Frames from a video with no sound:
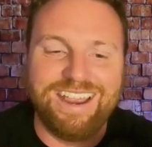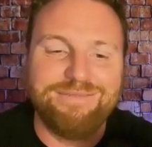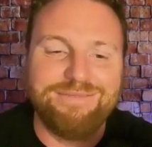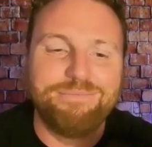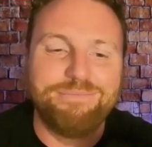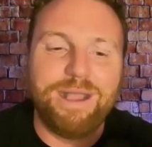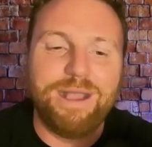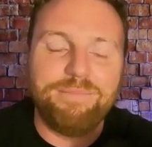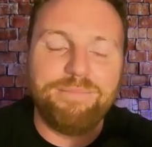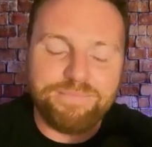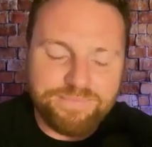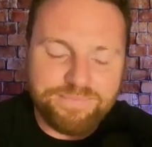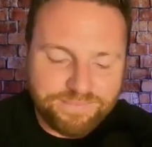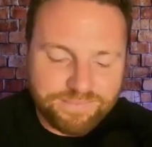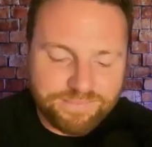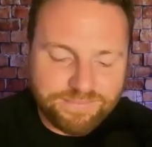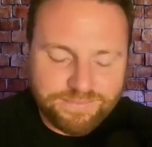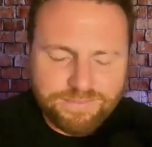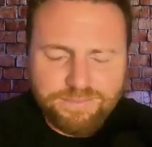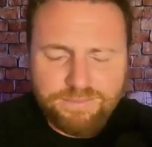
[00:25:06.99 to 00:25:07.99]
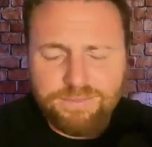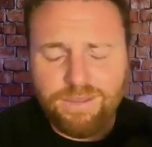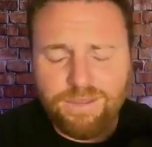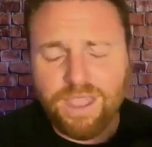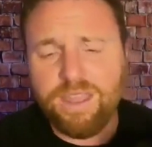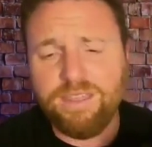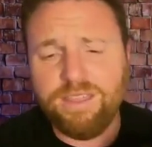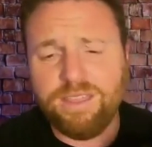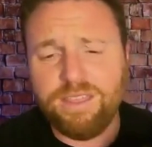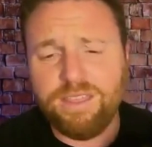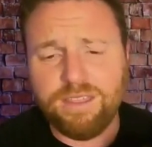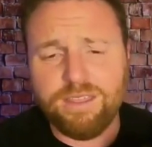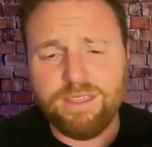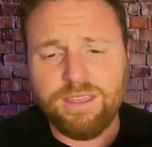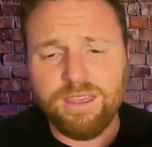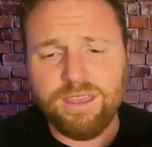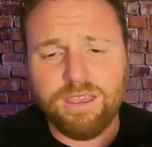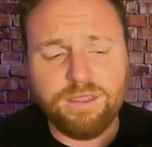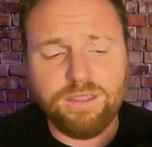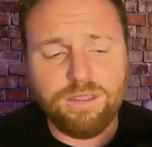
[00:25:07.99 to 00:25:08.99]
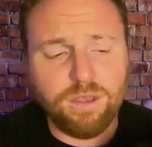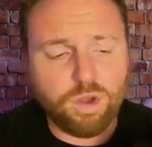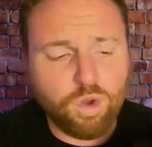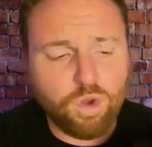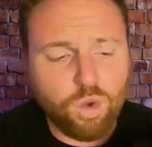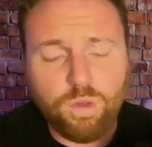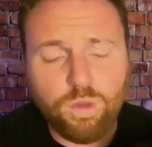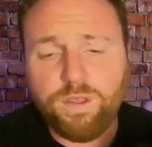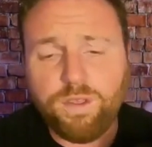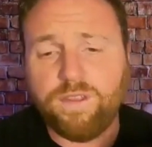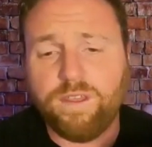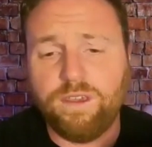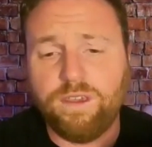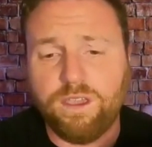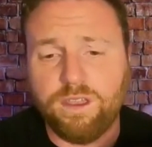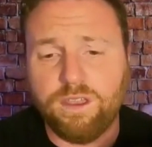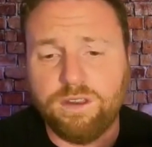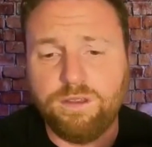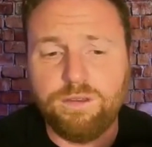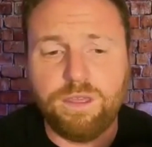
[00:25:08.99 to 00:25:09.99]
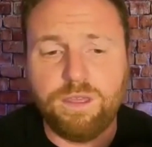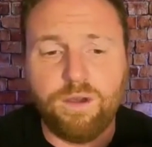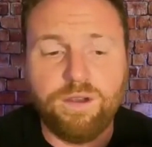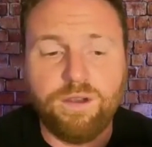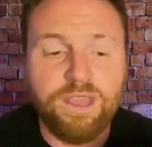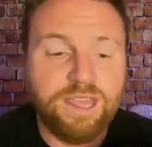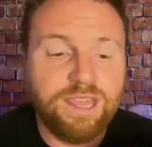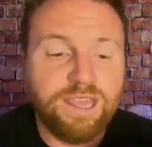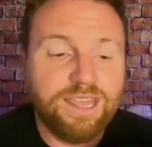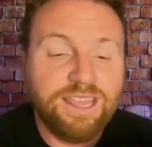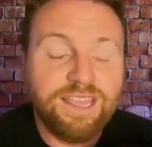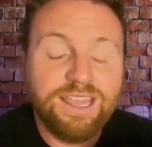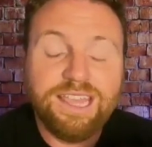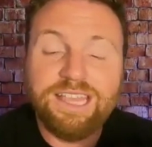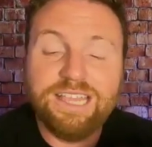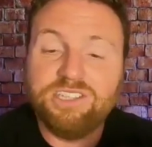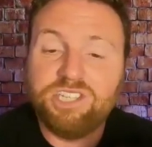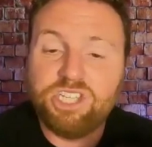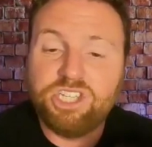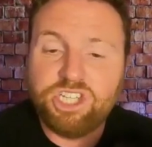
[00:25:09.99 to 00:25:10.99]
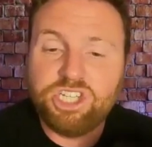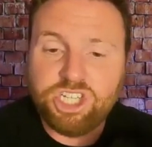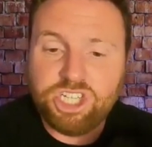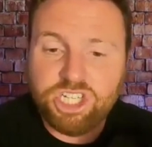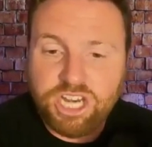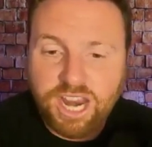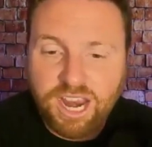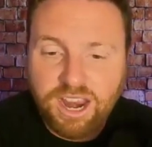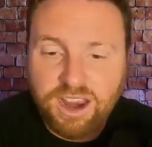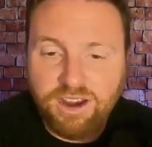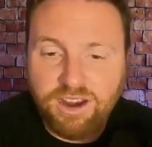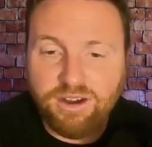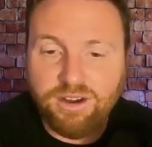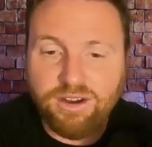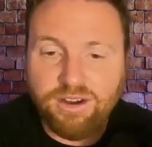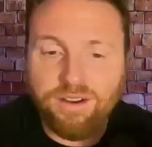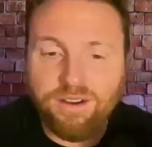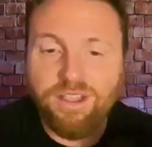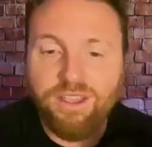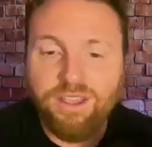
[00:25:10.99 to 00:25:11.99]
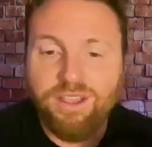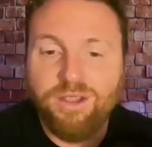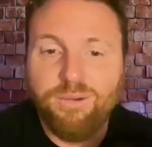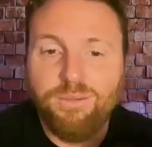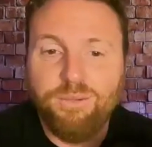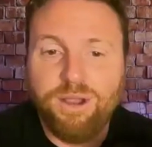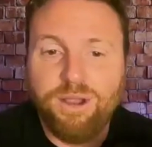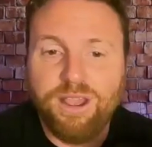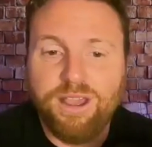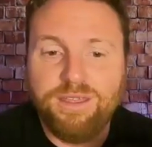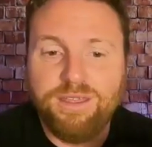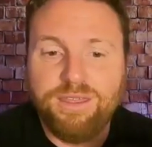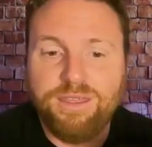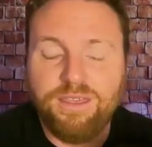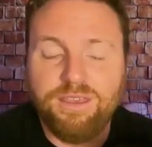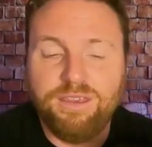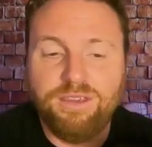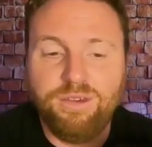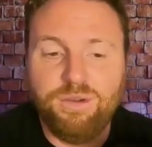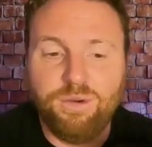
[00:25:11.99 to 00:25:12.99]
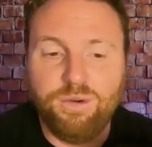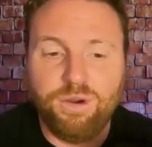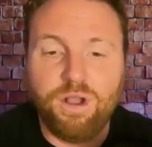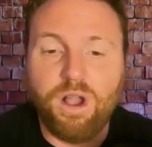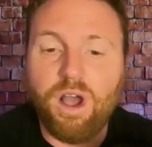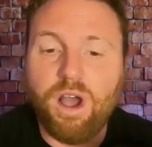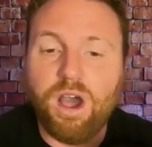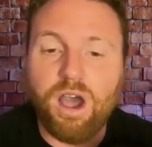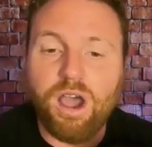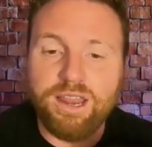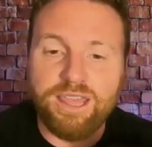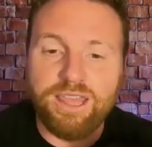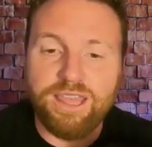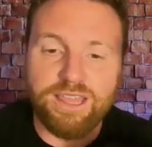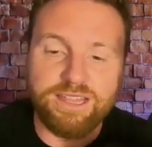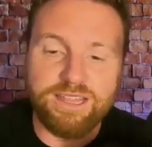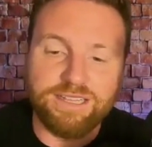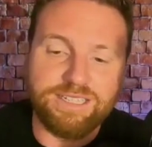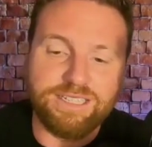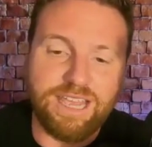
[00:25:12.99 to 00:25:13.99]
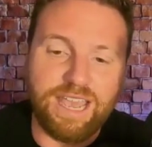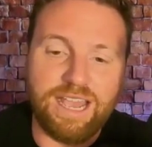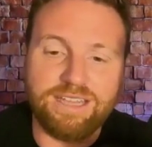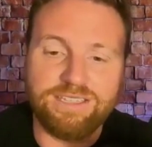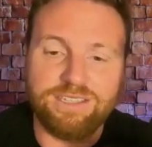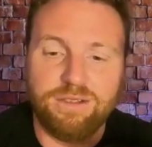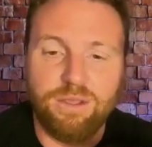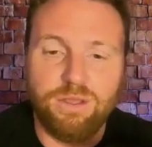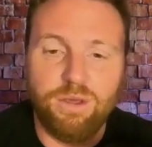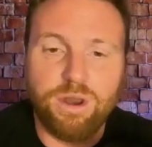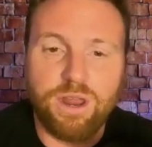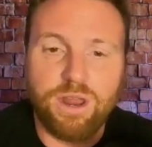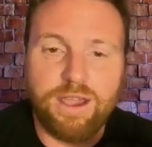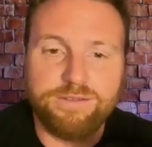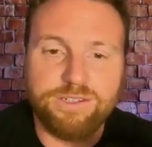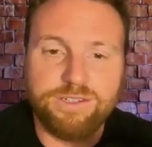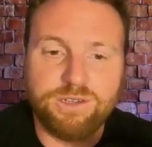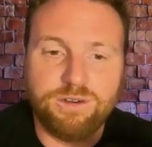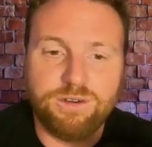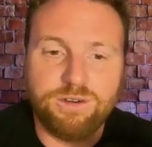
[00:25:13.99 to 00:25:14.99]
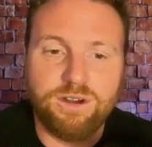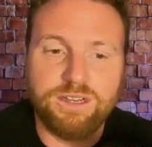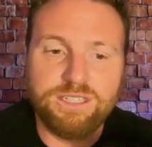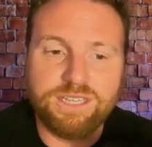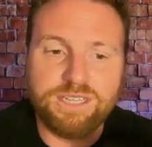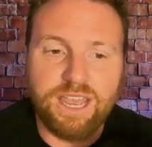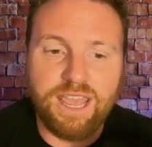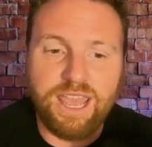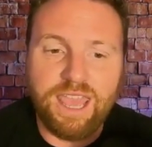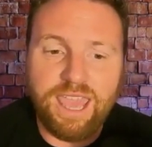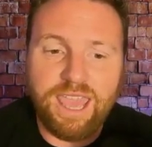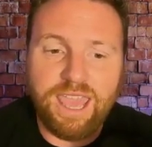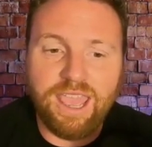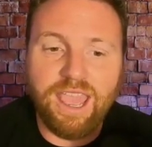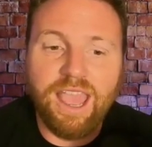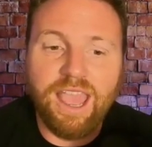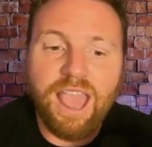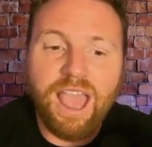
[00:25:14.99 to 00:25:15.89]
Yeah. But I think the cool thing that you could do though is share with your audience as a loan officer, say, hey,